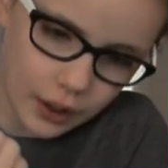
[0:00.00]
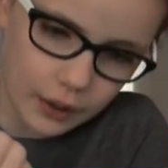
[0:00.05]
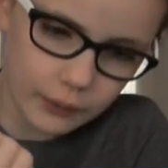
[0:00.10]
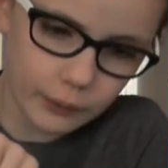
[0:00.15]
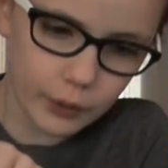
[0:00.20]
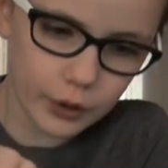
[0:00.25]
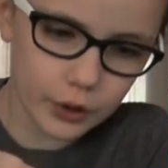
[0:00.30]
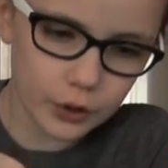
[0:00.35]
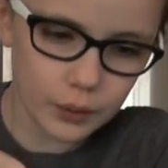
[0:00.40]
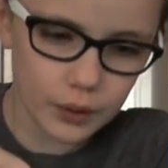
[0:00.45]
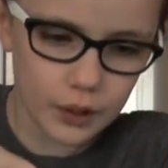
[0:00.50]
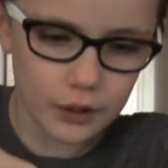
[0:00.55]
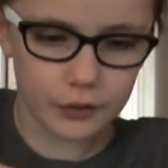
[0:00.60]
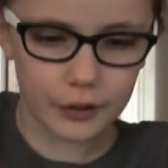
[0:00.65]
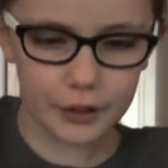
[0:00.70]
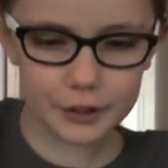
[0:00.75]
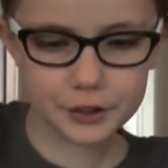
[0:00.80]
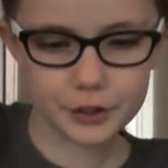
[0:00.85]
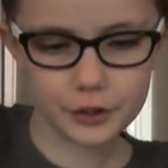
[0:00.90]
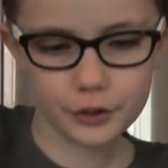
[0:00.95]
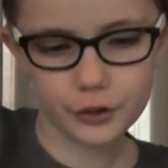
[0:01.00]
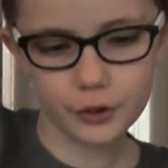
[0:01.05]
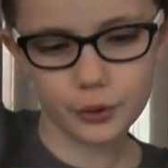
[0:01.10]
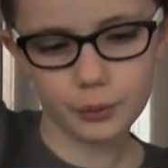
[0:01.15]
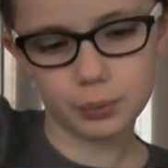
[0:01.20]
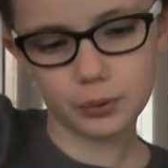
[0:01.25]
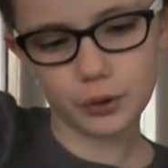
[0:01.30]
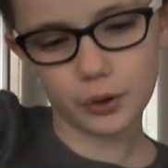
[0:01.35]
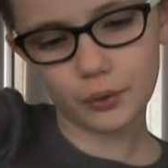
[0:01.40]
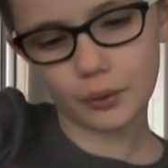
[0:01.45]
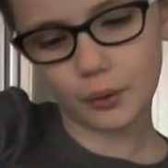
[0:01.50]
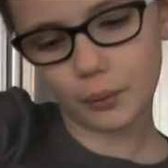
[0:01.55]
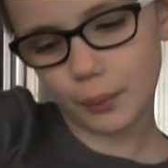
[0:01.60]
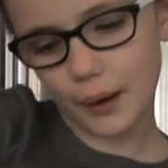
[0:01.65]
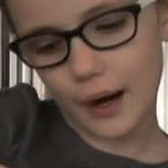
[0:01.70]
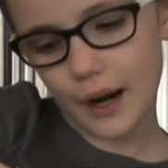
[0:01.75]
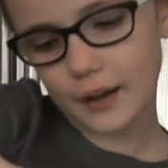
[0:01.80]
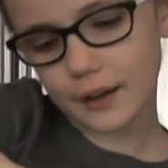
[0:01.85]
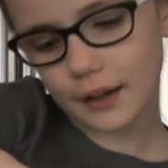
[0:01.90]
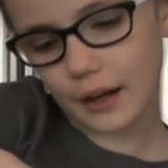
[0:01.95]
I'm wondering if I should do blue or
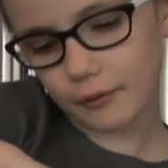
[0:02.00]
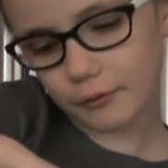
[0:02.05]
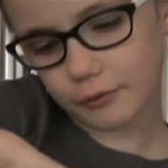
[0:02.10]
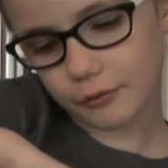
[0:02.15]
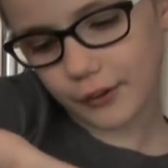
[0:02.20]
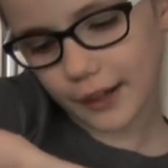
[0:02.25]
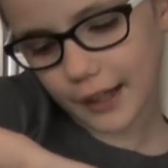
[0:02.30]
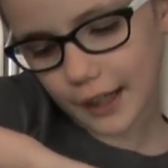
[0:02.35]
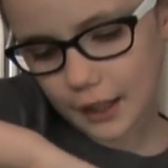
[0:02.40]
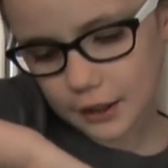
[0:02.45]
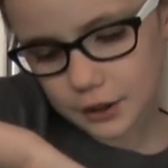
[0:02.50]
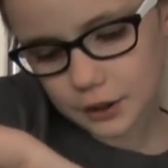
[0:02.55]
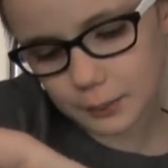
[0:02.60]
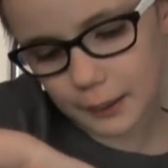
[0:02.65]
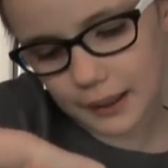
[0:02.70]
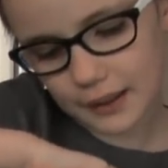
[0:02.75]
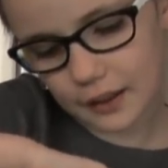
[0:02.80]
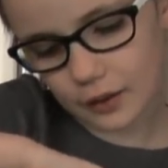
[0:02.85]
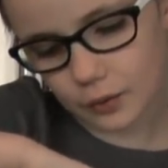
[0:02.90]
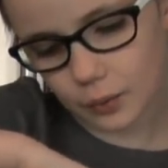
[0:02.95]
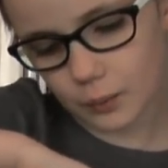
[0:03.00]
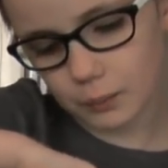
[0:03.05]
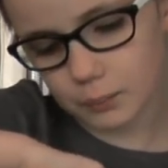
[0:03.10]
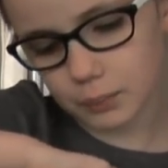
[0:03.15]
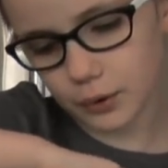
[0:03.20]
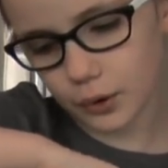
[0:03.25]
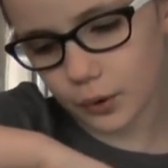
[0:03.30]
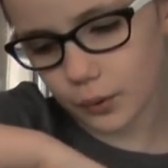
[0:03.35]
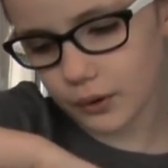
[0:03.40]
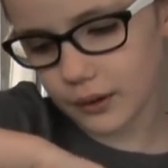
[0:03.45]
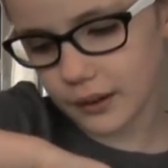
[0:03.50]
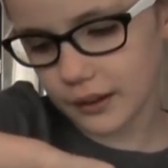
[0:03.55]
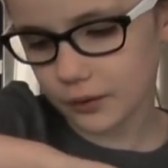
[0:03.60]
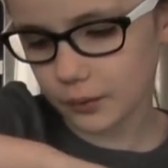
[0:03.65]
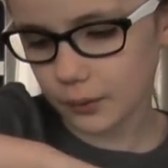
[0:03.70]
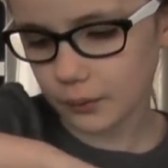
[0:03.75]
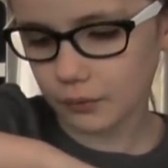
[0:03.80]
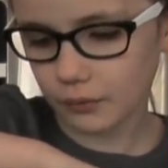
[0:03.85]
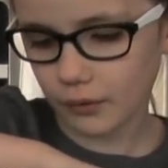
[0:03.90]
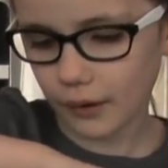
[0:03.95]
red. I'm thinking I should make this one blue and
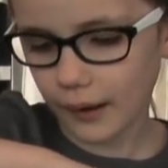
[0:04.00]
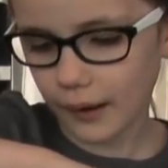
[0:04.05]
this one